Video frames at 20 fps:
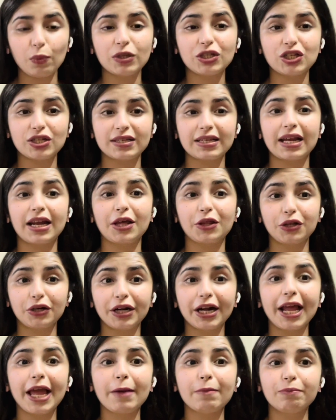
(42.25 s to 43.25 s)
which is
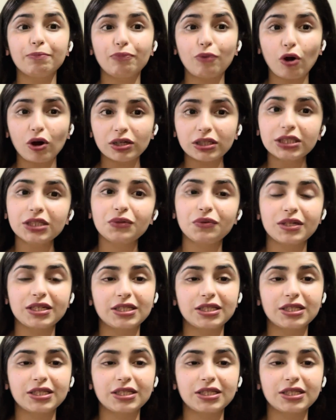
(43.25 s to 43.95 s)
another important